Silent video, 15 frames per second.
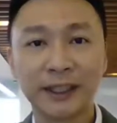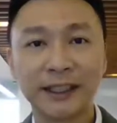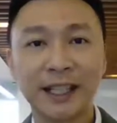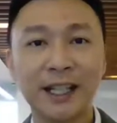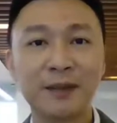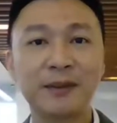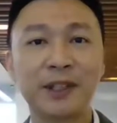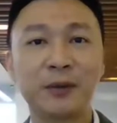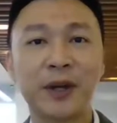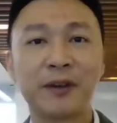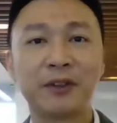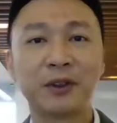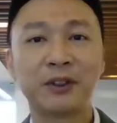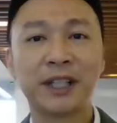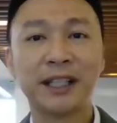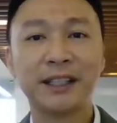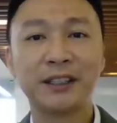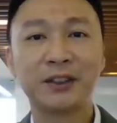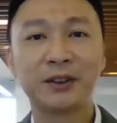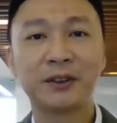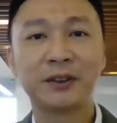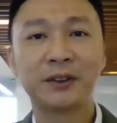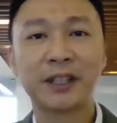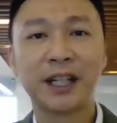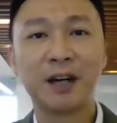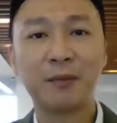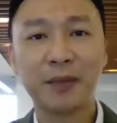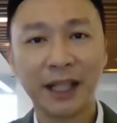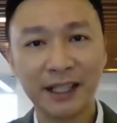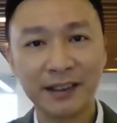Those were the times that we have to try
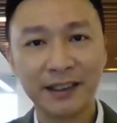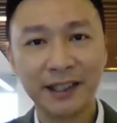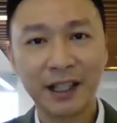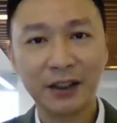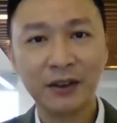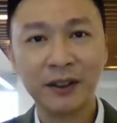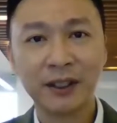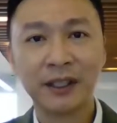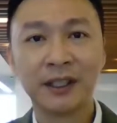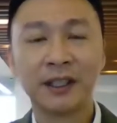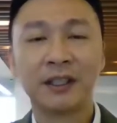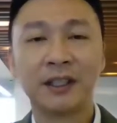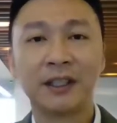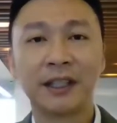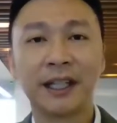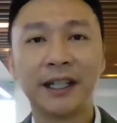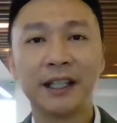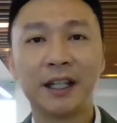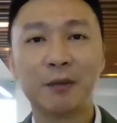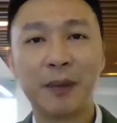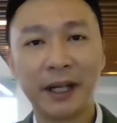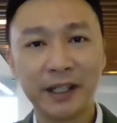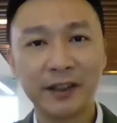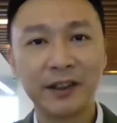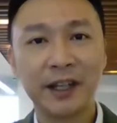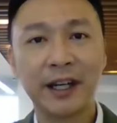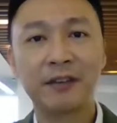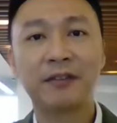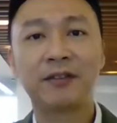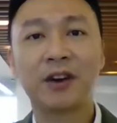to calm clients down. Okay,
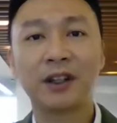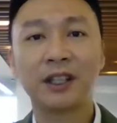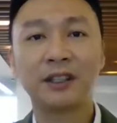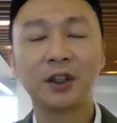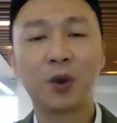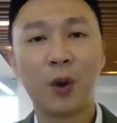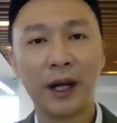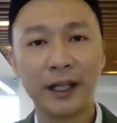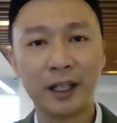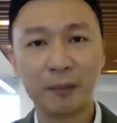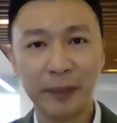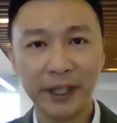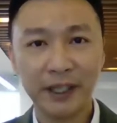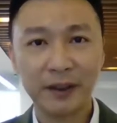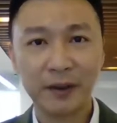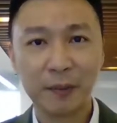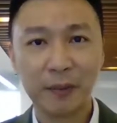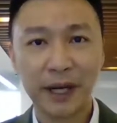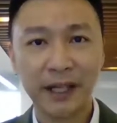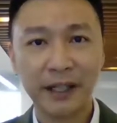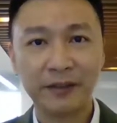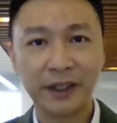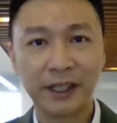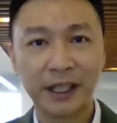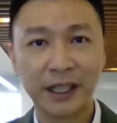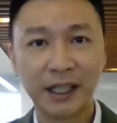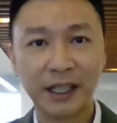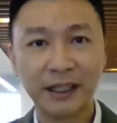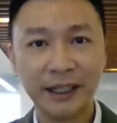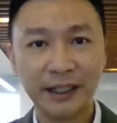markets have fallen quite a bit, but
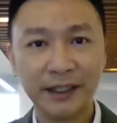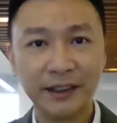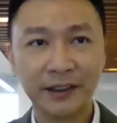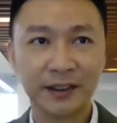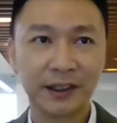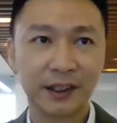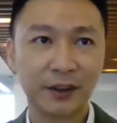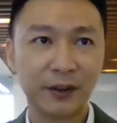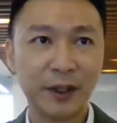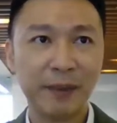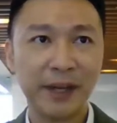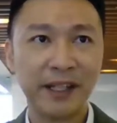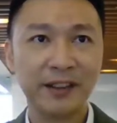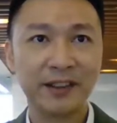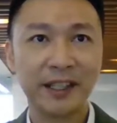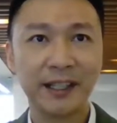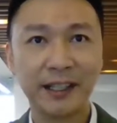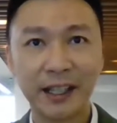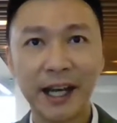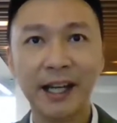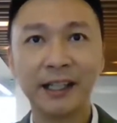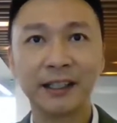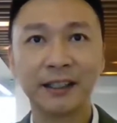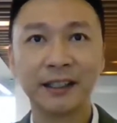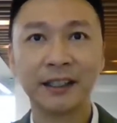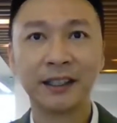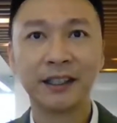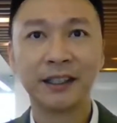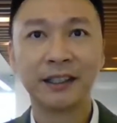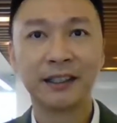if the earnings remains
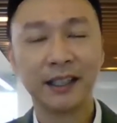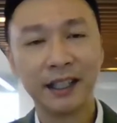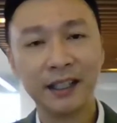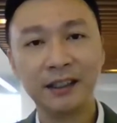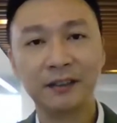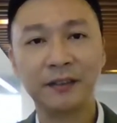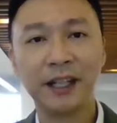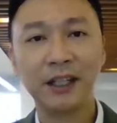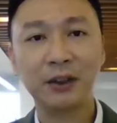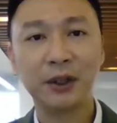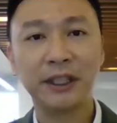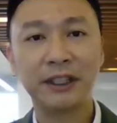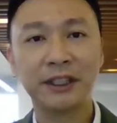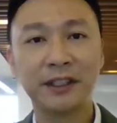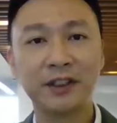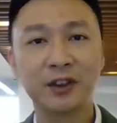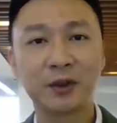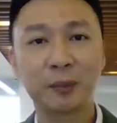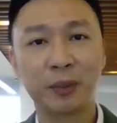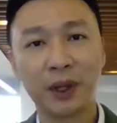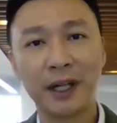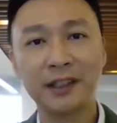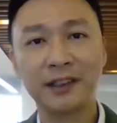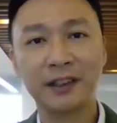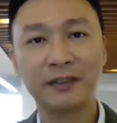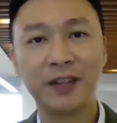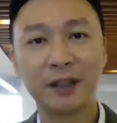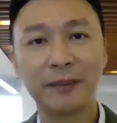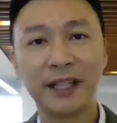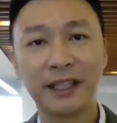intact, then the valuations,
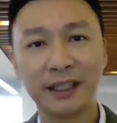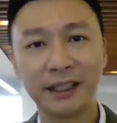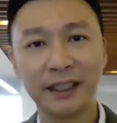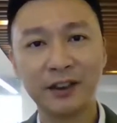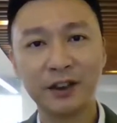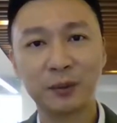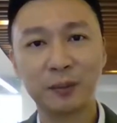price divided by